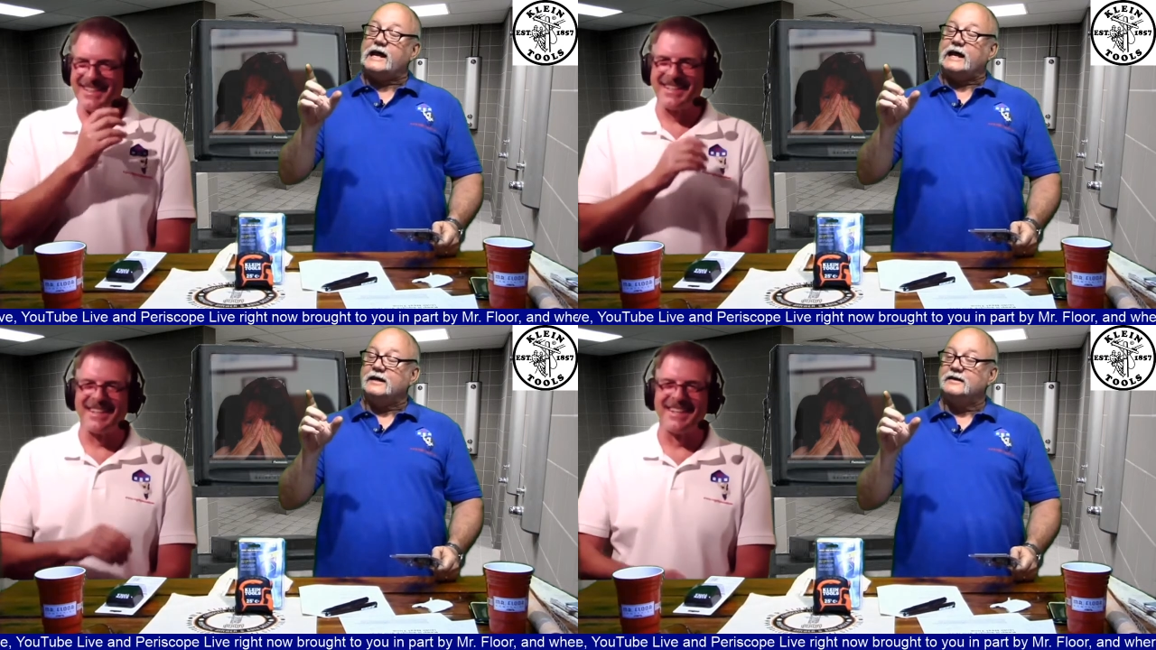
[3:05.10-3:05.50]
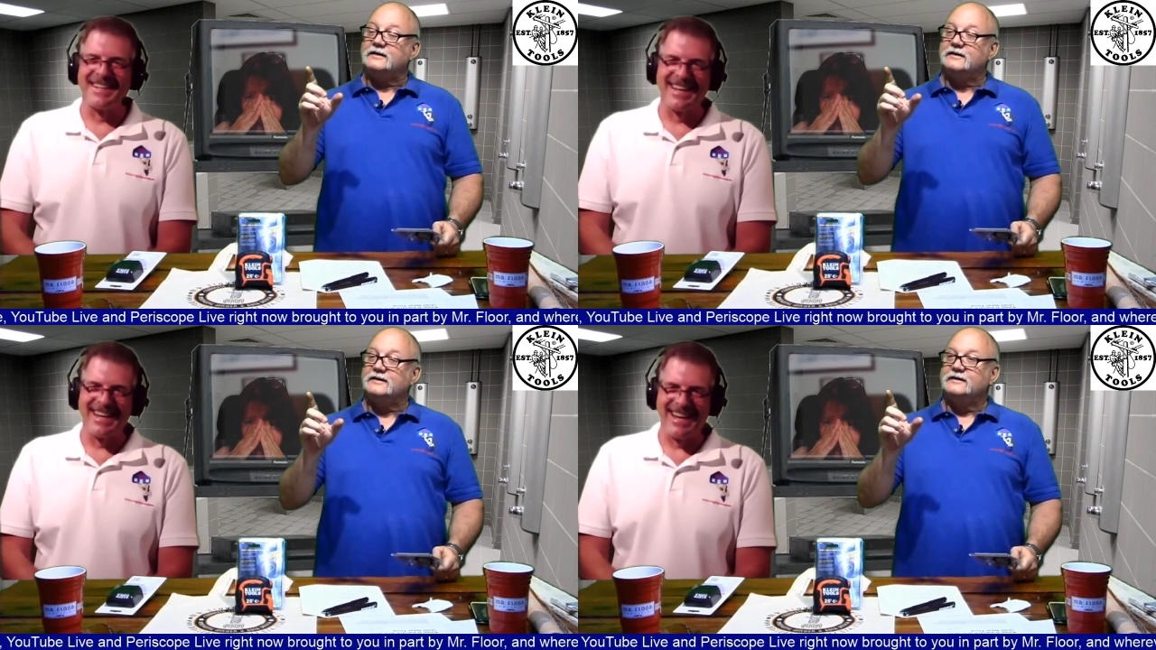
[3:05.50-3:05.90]

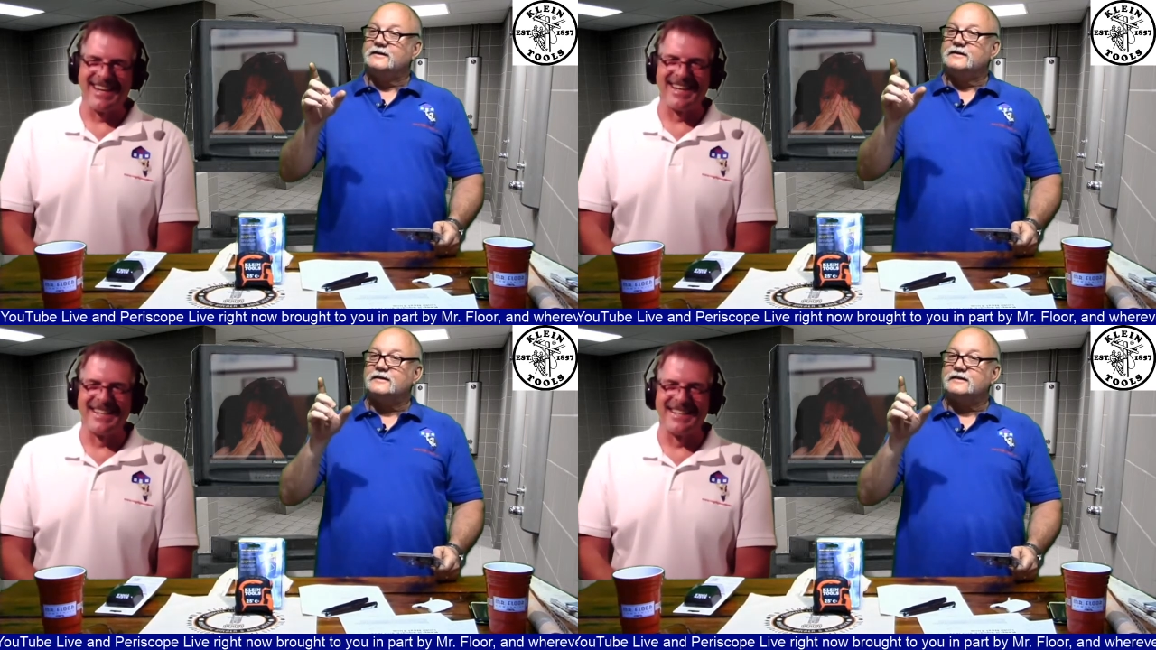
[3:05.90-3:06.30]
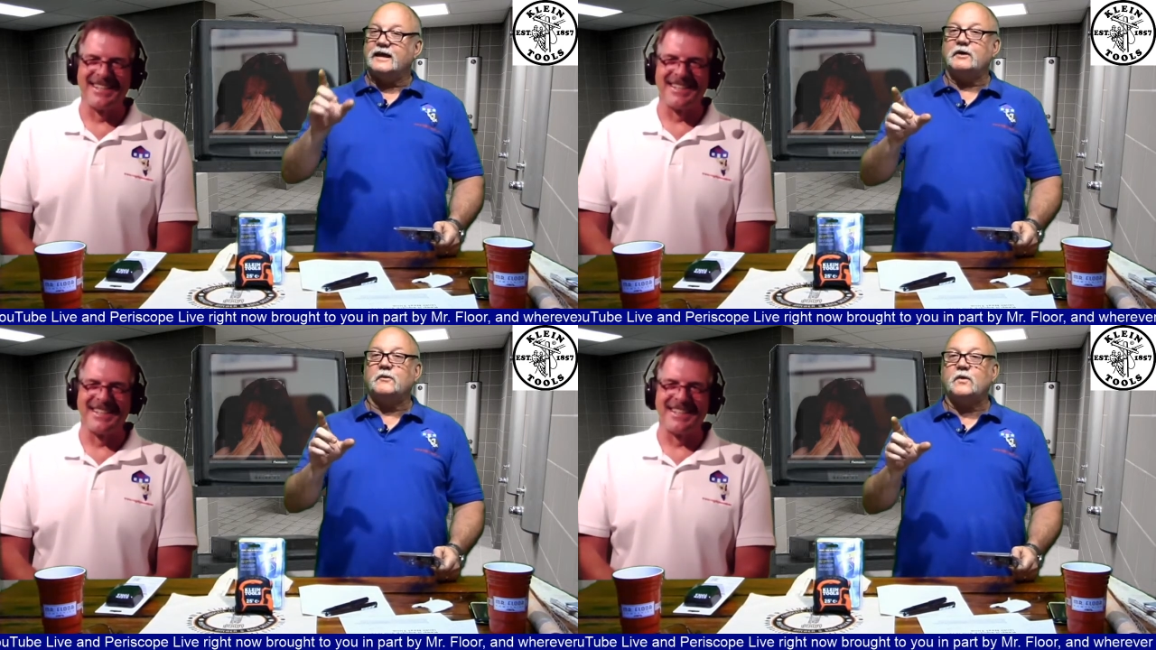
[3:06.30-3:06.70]
Speaker 1: "Hey,
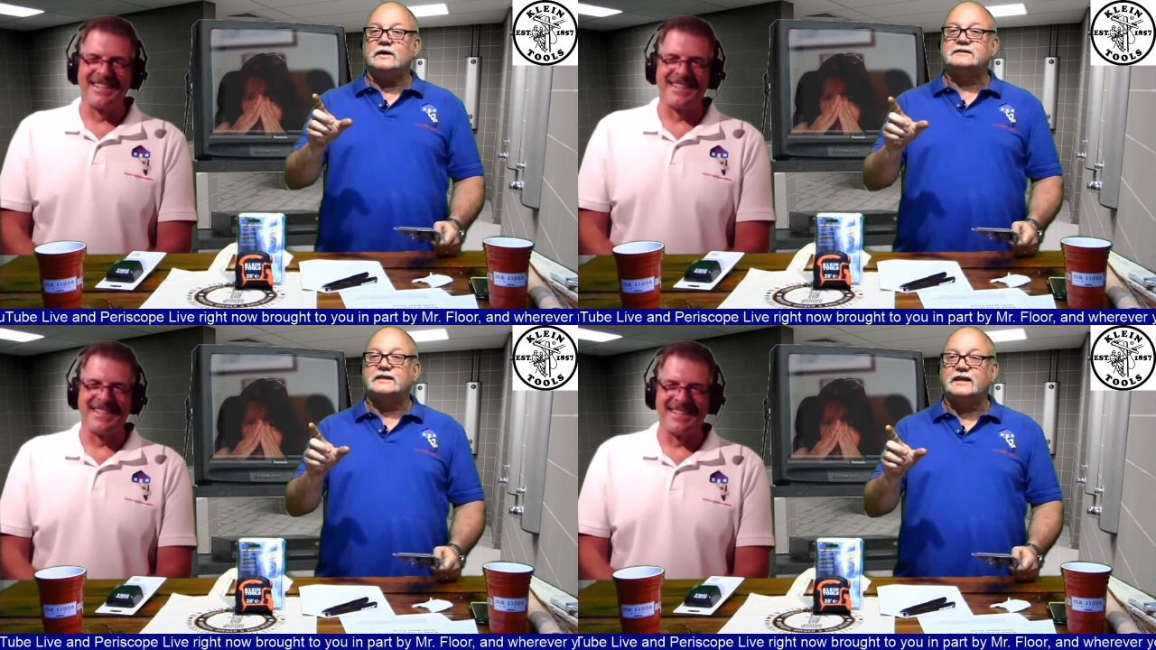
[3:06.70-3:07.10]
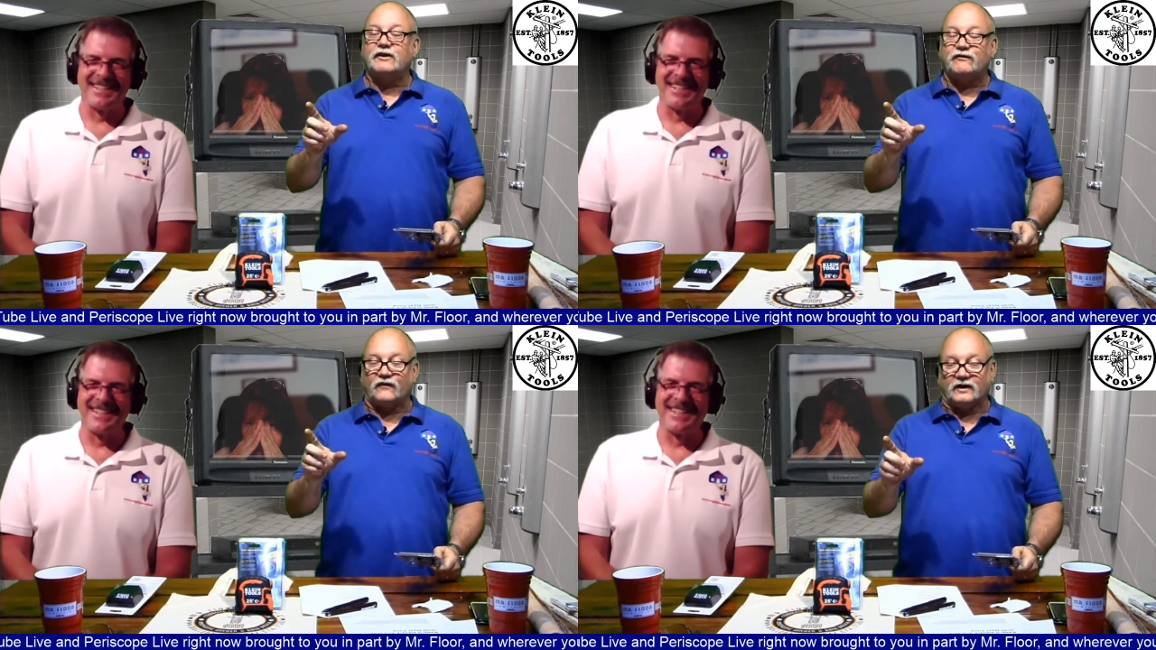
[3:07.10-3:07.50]
that what's the
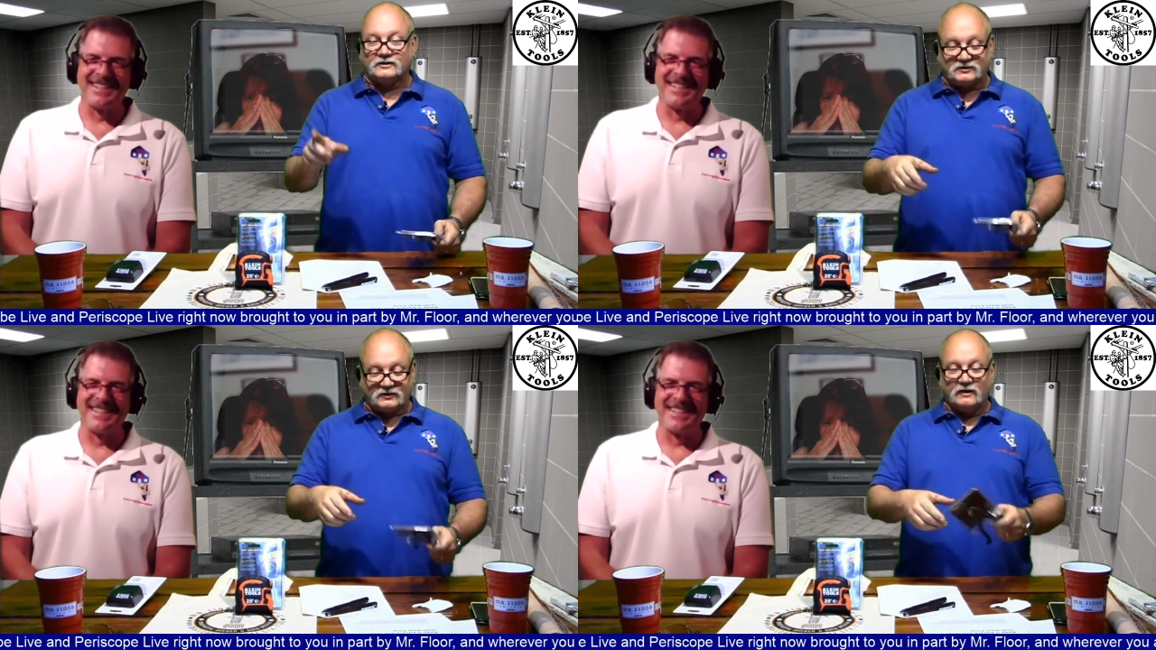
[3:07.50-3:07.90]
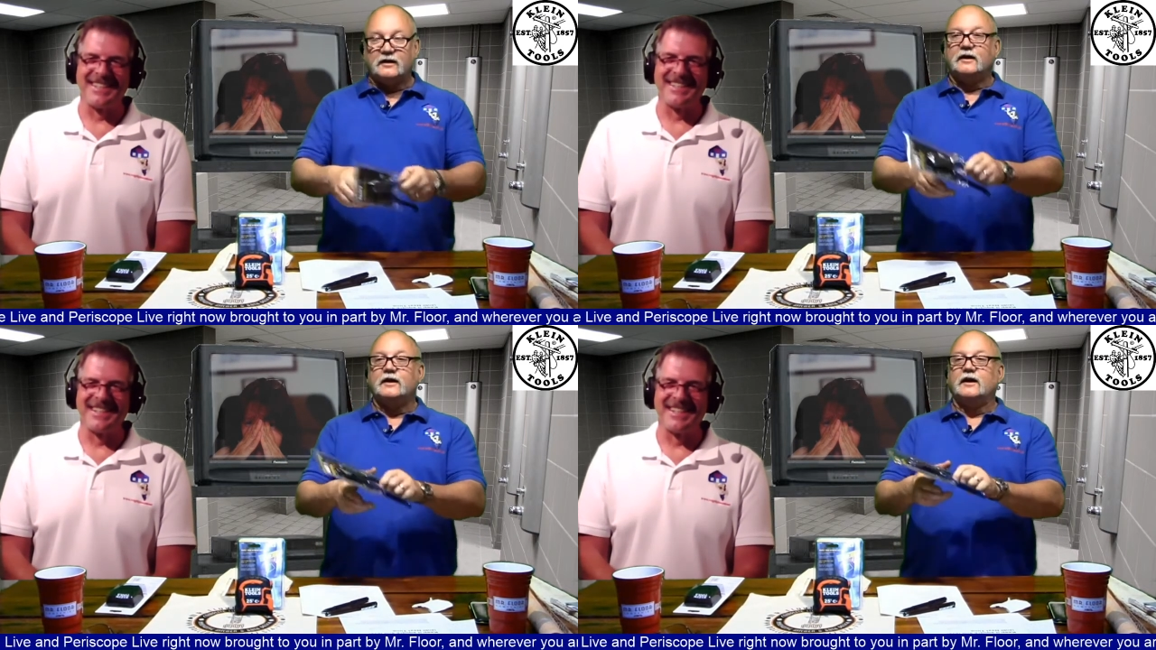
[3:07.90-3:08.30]
difference?"
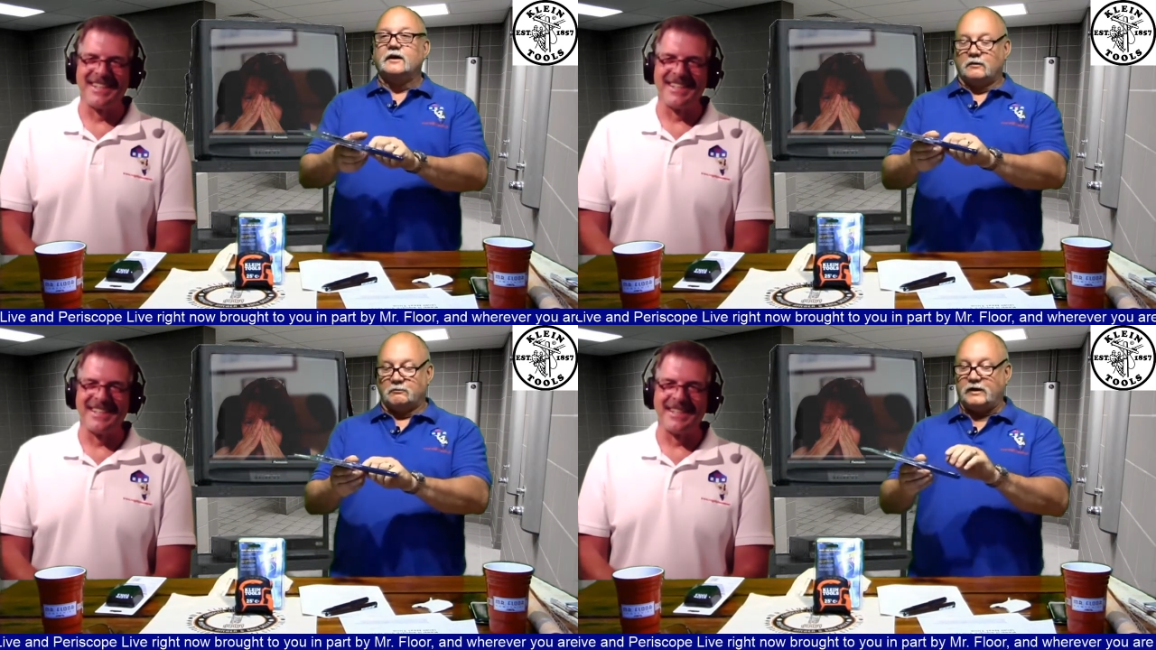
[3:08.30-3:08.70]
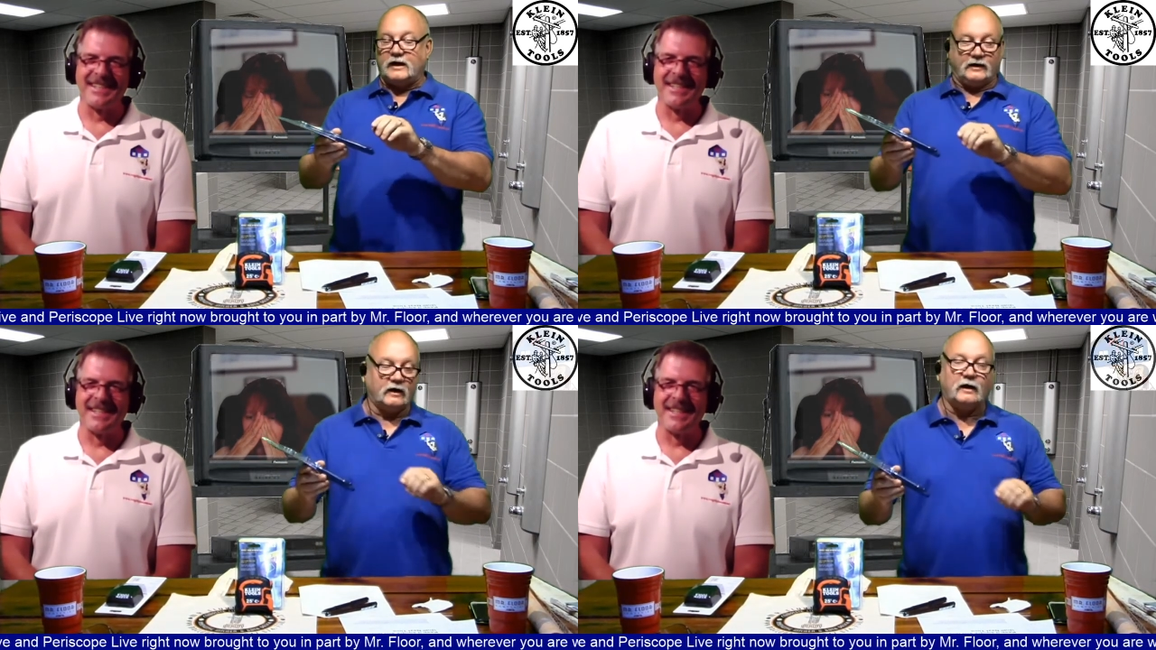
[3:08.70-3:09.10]

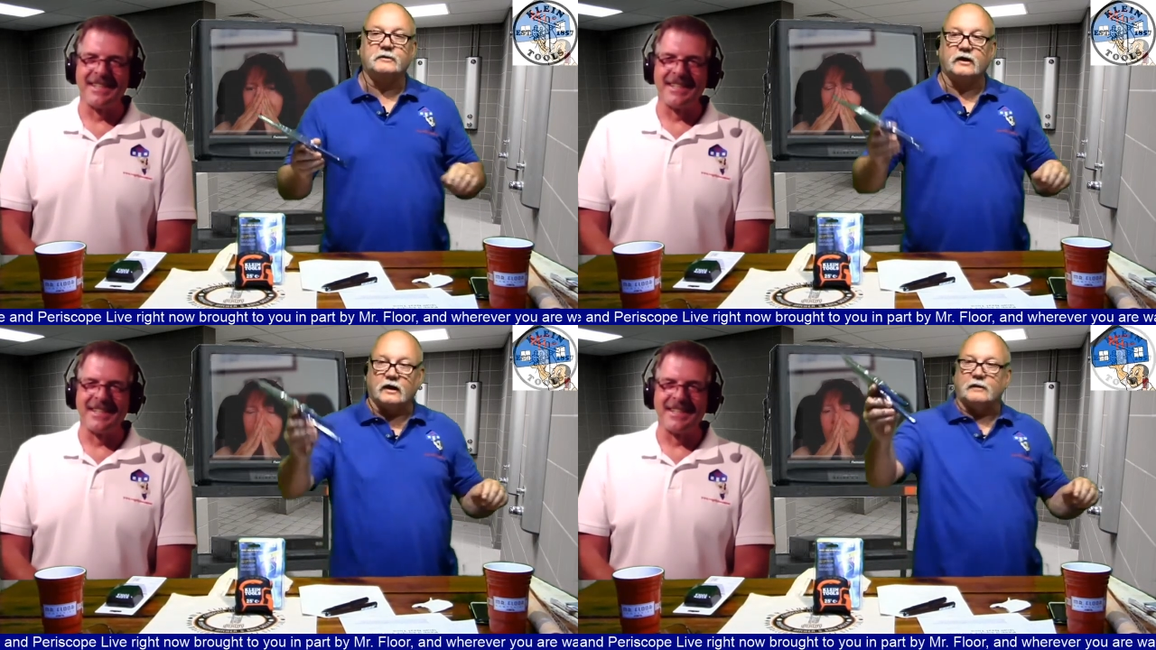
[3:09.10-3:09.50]
But I'm